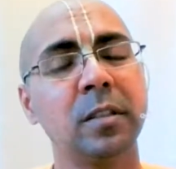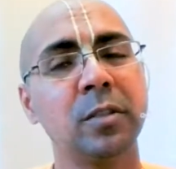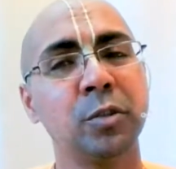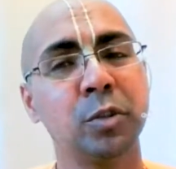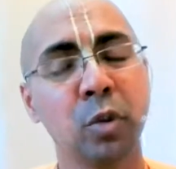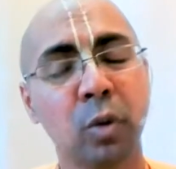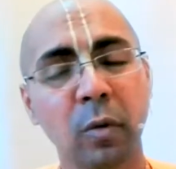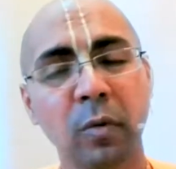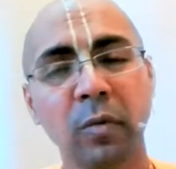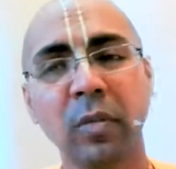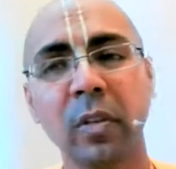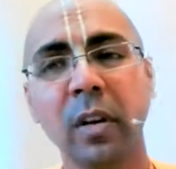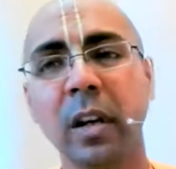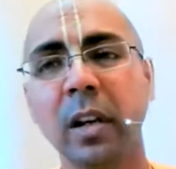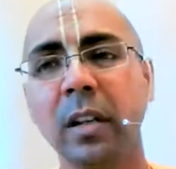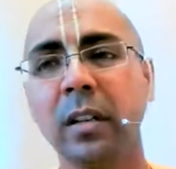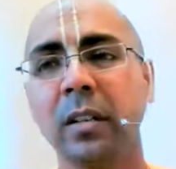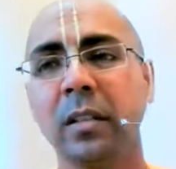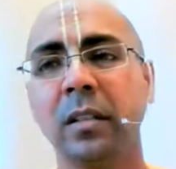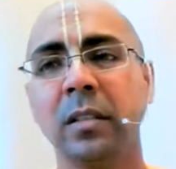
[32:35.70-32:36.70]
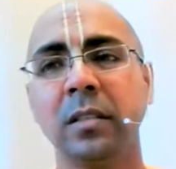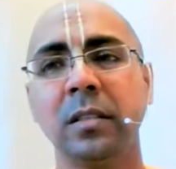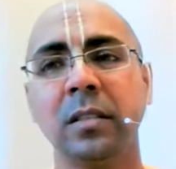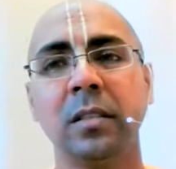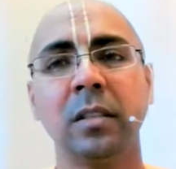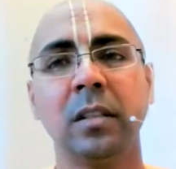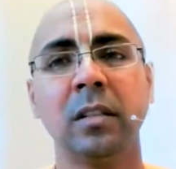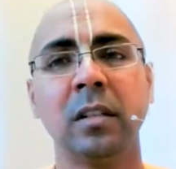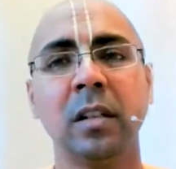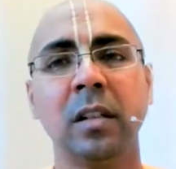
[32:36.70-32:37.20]
So far,
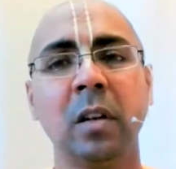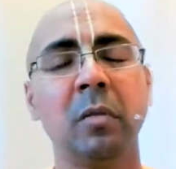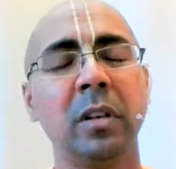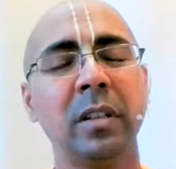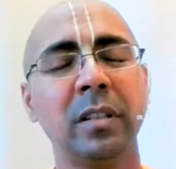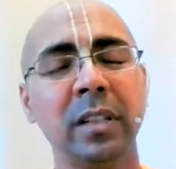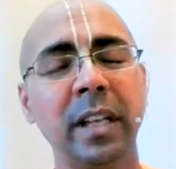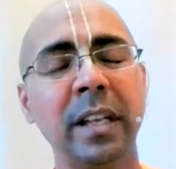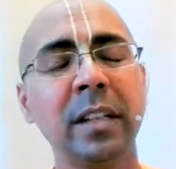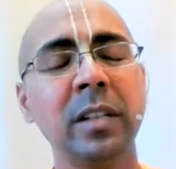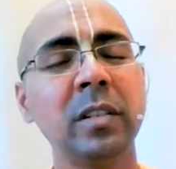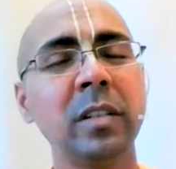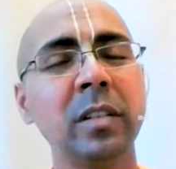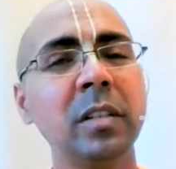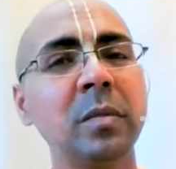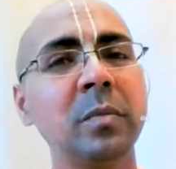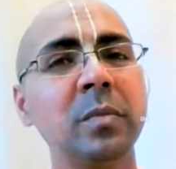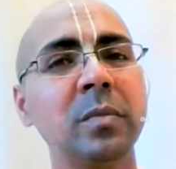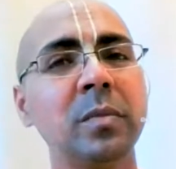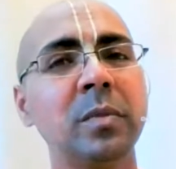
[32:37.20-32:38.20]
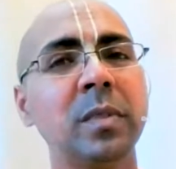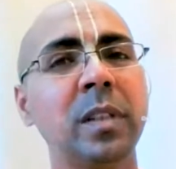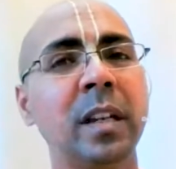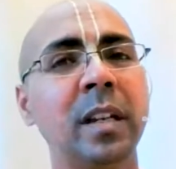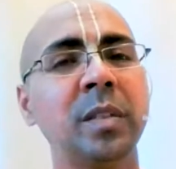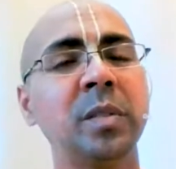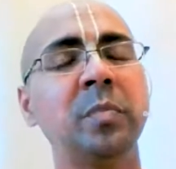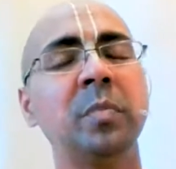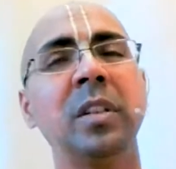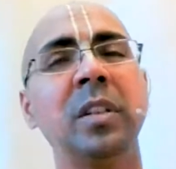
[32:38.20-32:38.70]
our kingdom
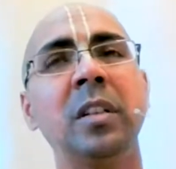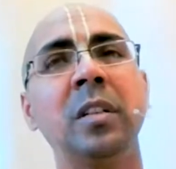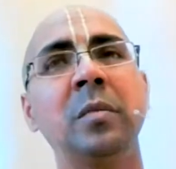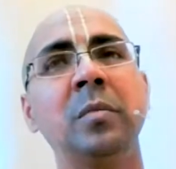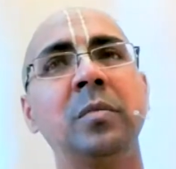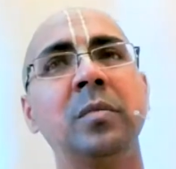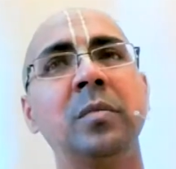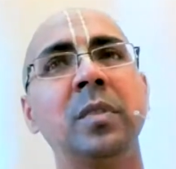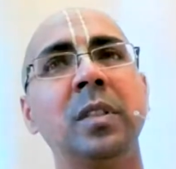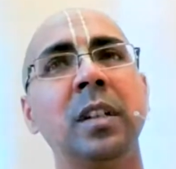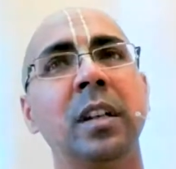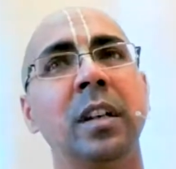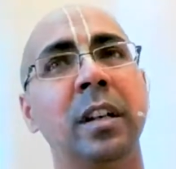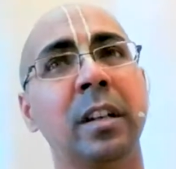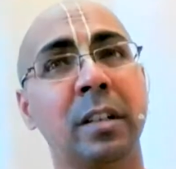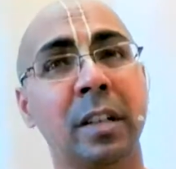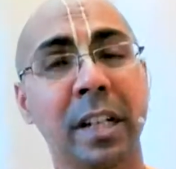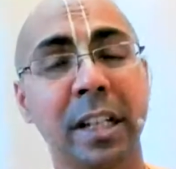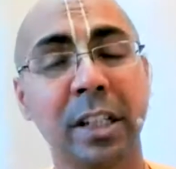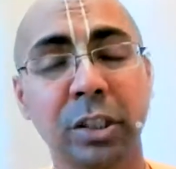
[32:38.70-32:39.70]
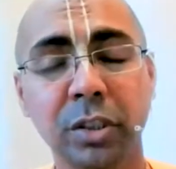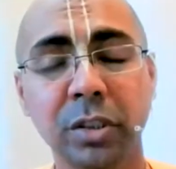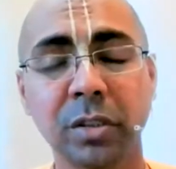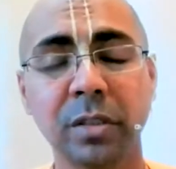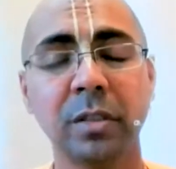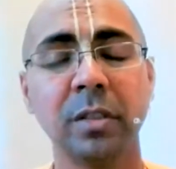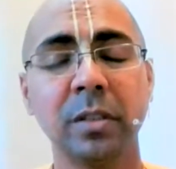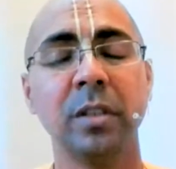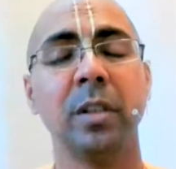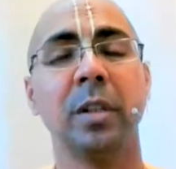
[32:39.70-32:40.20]
has become
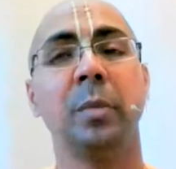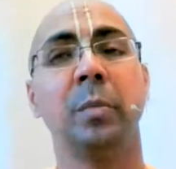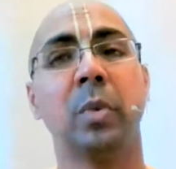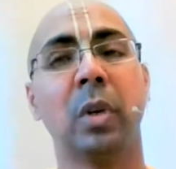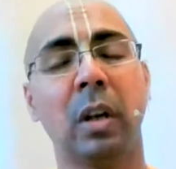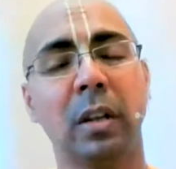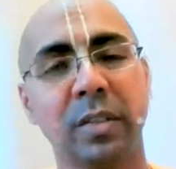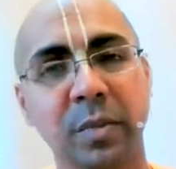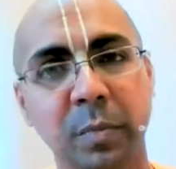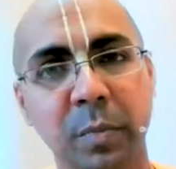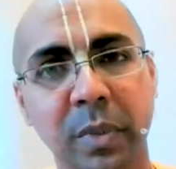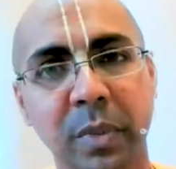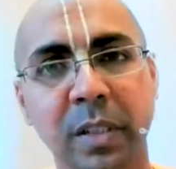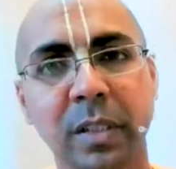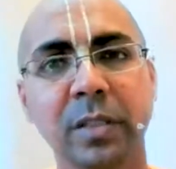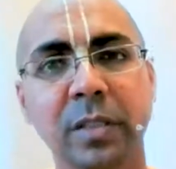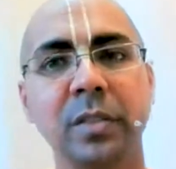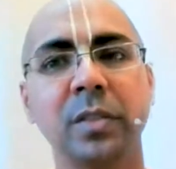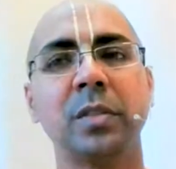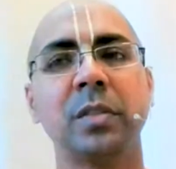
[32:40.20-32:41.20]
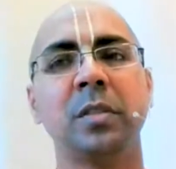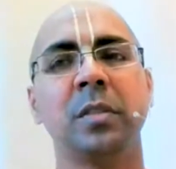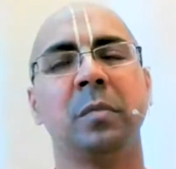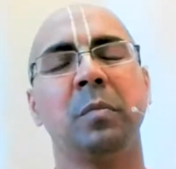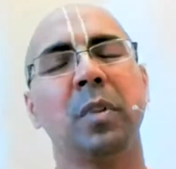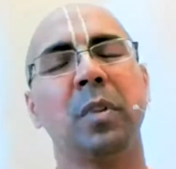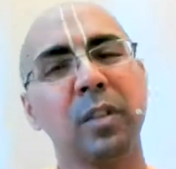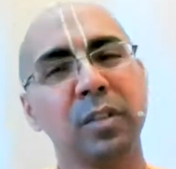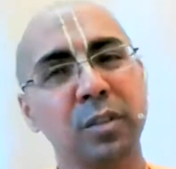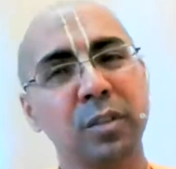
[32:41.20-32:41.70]
rich, prosperous,
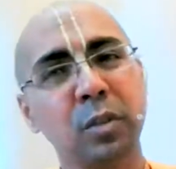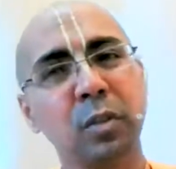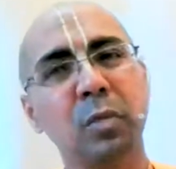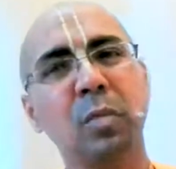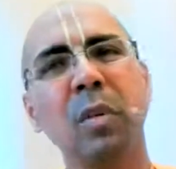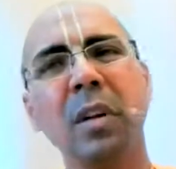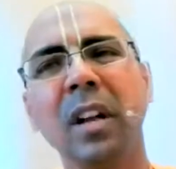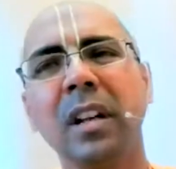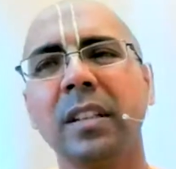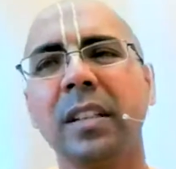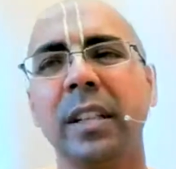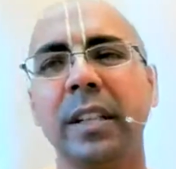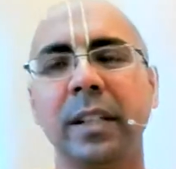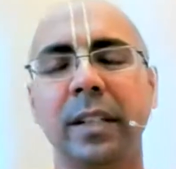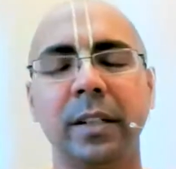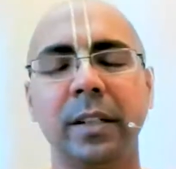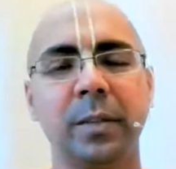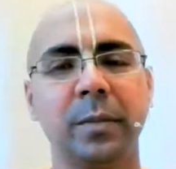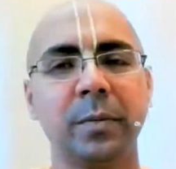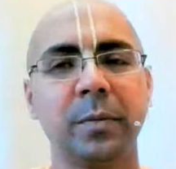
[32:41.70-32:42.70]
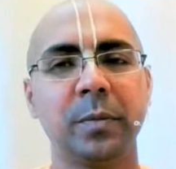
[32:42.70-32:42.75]
because you are there.